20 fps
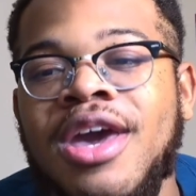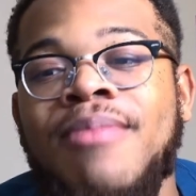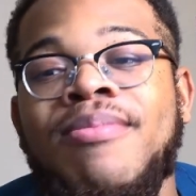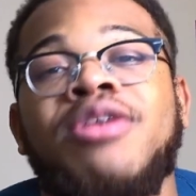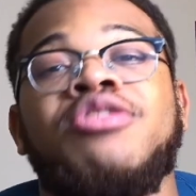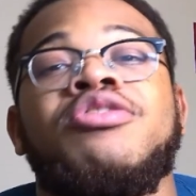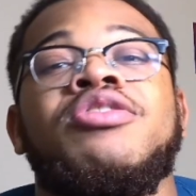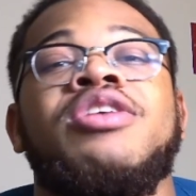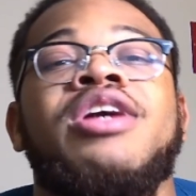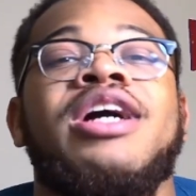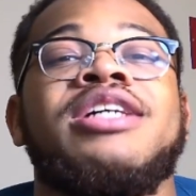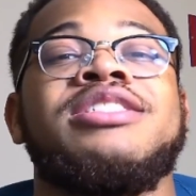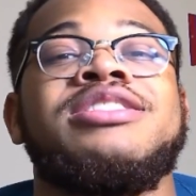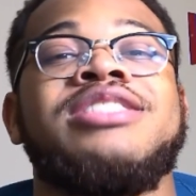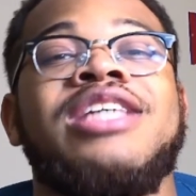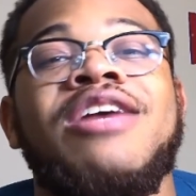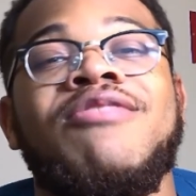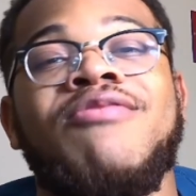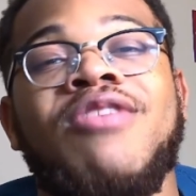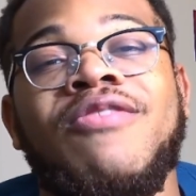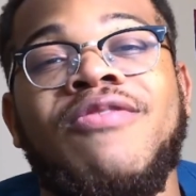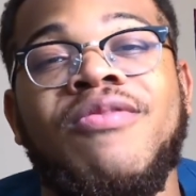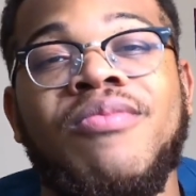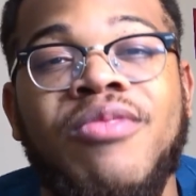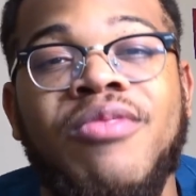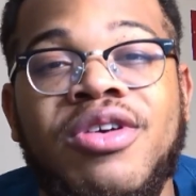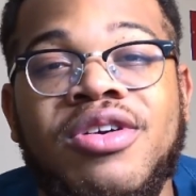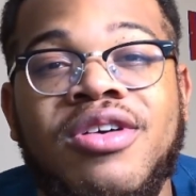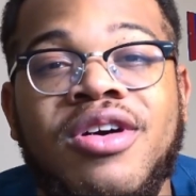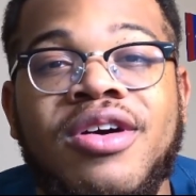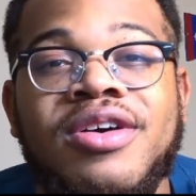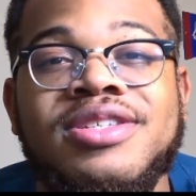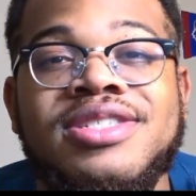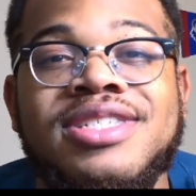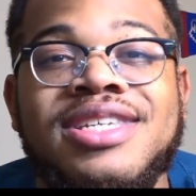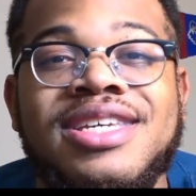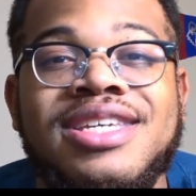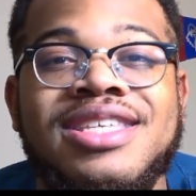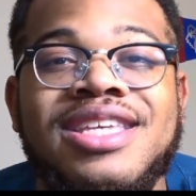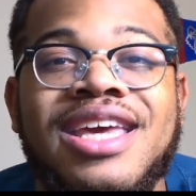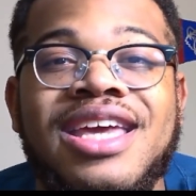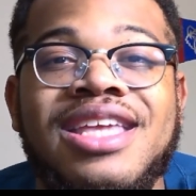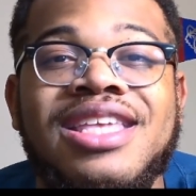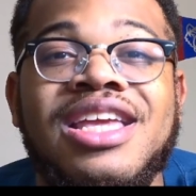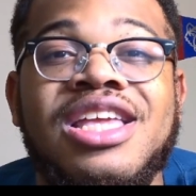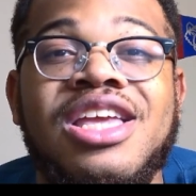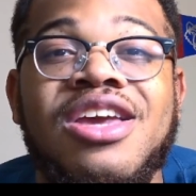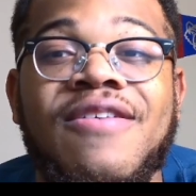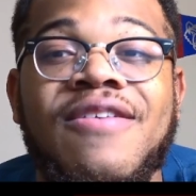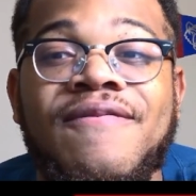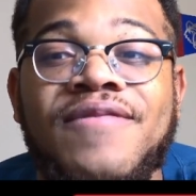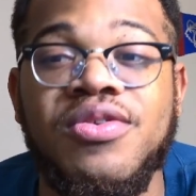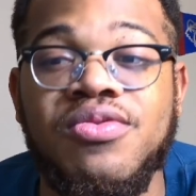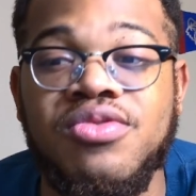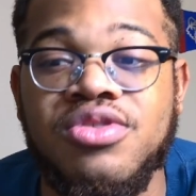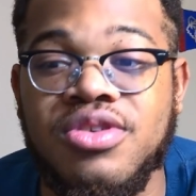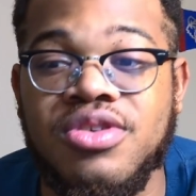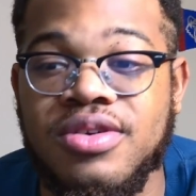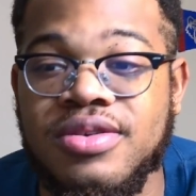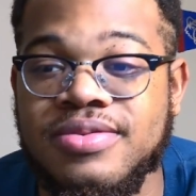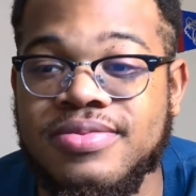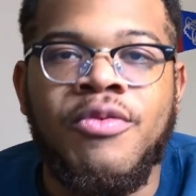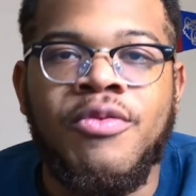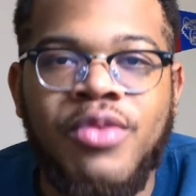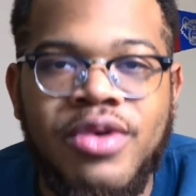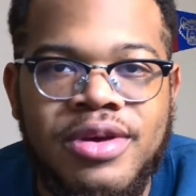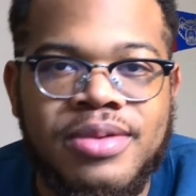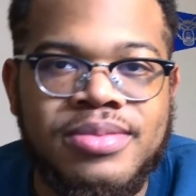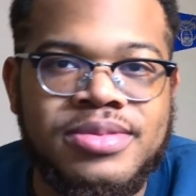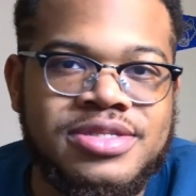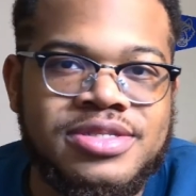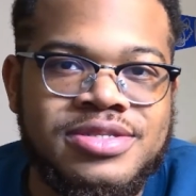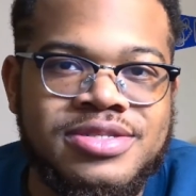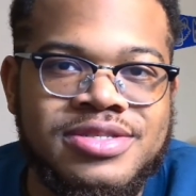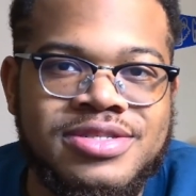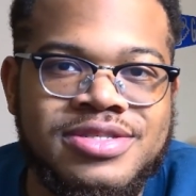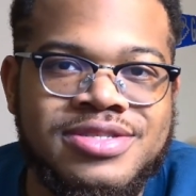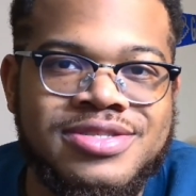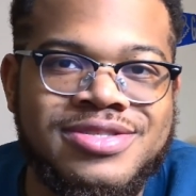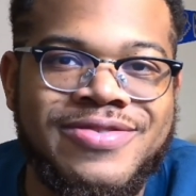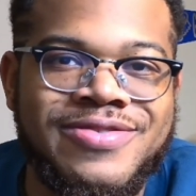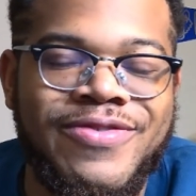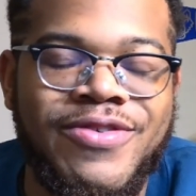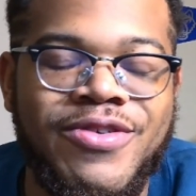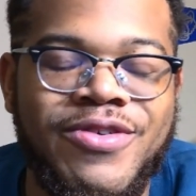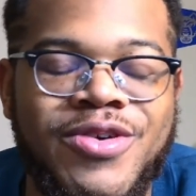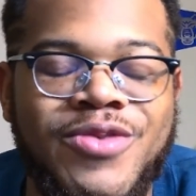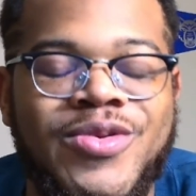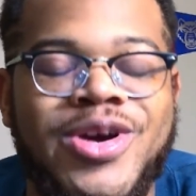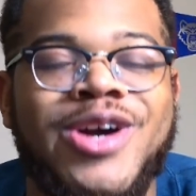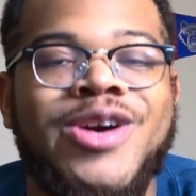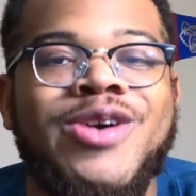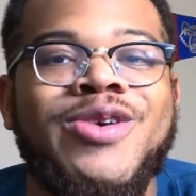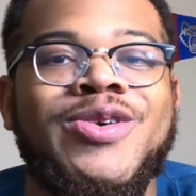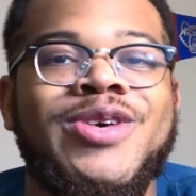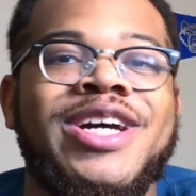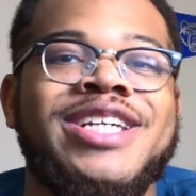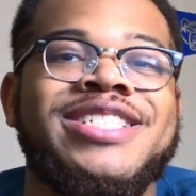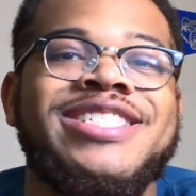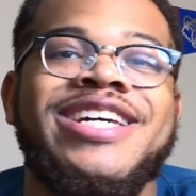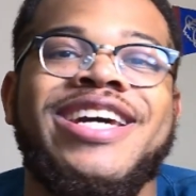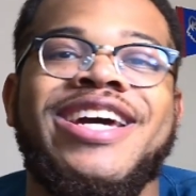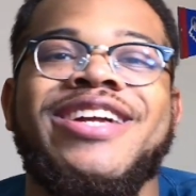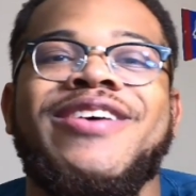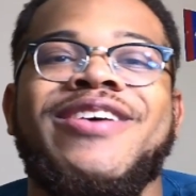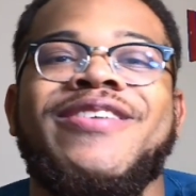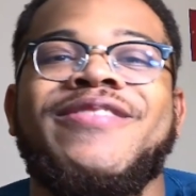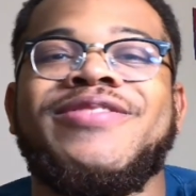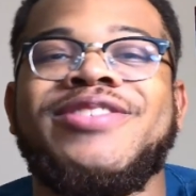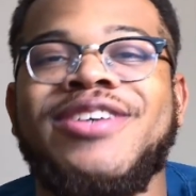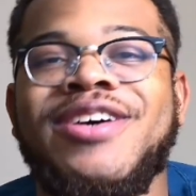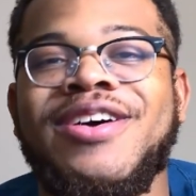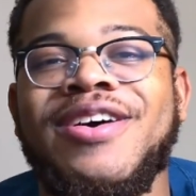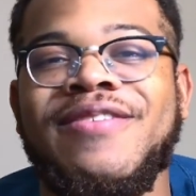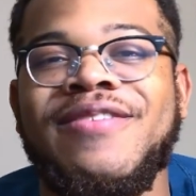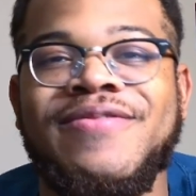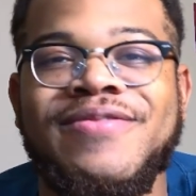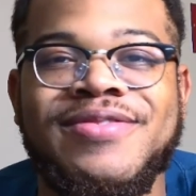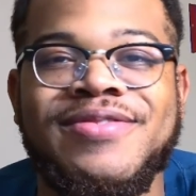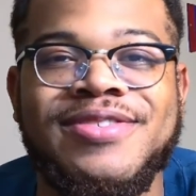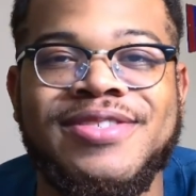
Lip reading: Make sure you guys stay around for more content in the near future. Williams, for a while, has had a tough.